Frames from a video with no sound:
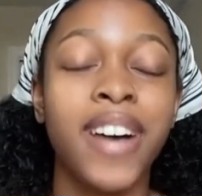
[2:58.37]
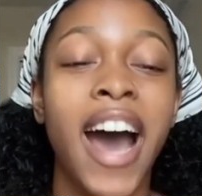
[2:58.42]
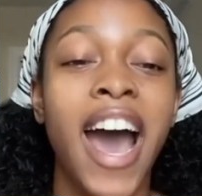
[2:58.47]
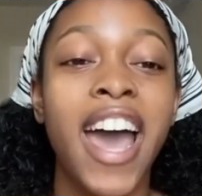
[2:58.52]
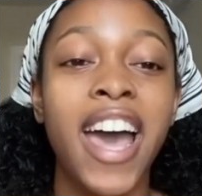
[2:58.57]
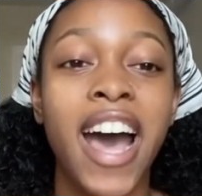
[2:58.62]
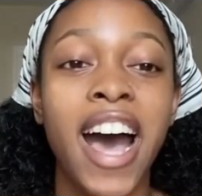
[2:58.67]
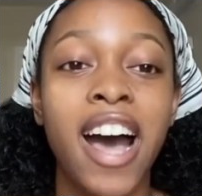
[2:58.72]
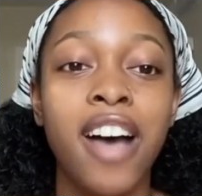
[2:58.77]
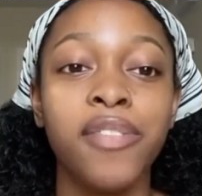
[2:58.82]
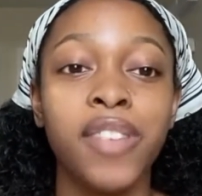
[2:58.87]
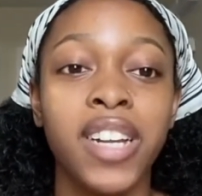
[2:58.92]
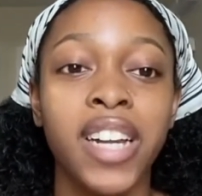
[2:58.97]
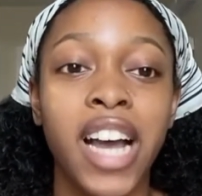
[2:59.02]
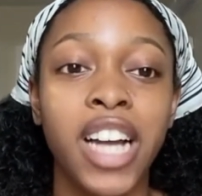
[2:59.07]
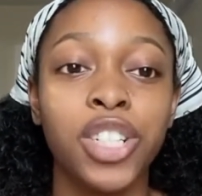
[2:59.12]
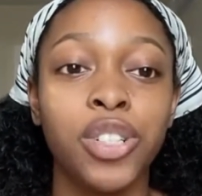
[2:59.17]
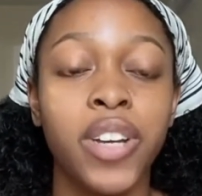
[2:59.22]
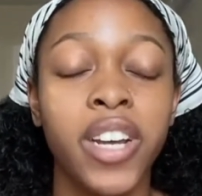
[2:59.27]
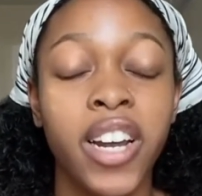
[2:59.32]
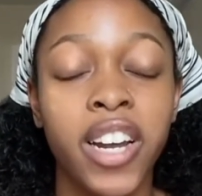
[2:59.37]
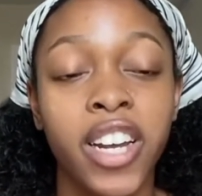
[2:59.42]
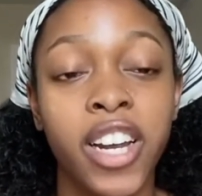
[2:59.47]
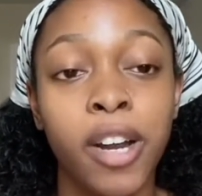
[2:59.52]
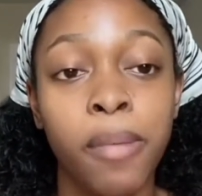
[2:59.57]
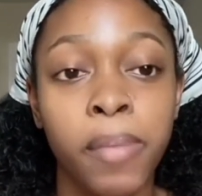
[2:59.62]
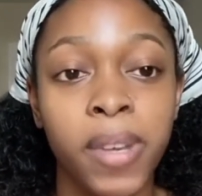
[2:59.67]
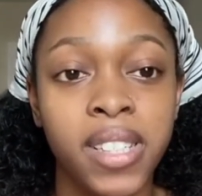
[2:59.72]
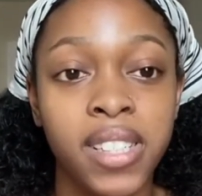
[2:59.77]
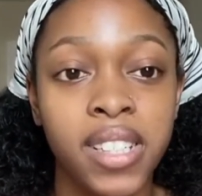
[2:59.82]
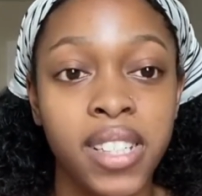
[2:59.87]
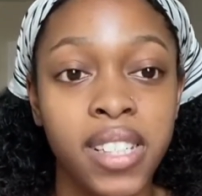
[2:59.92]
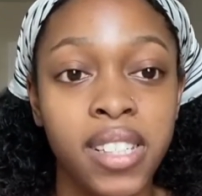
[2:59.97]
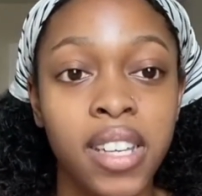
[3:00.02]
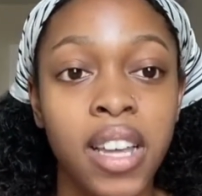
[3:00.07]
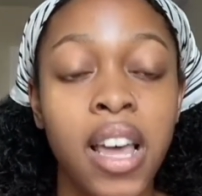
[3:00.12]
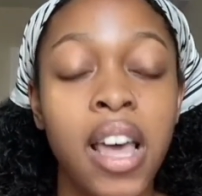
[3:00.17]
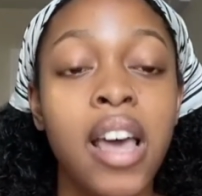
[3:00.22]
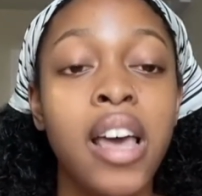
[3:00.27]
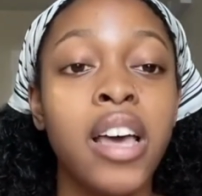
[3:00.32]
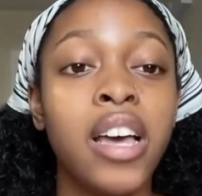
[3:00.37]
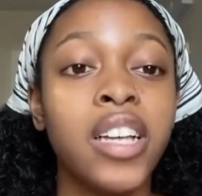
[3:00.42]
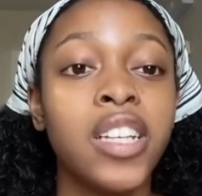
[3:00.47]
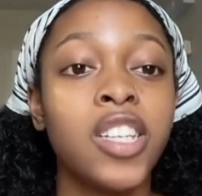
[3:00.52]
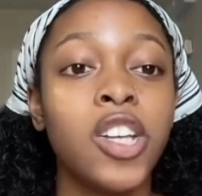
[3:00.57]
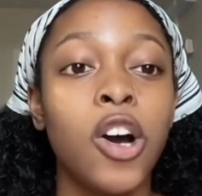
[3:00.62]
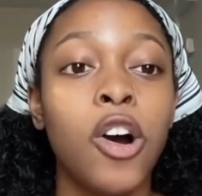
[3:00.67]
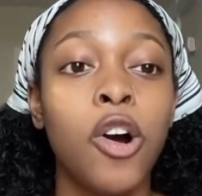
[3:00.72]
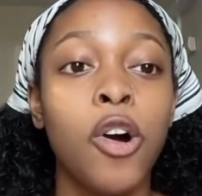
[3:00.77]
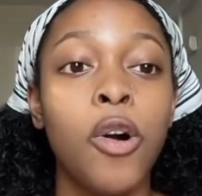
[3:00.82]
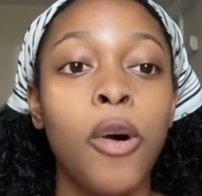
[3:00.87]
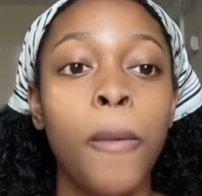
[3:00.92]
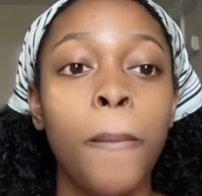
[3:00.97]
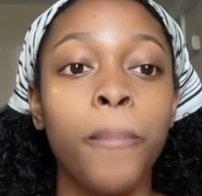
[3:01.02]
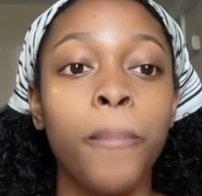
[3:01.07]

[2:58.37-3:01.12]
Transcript: I have a natural hair care business, so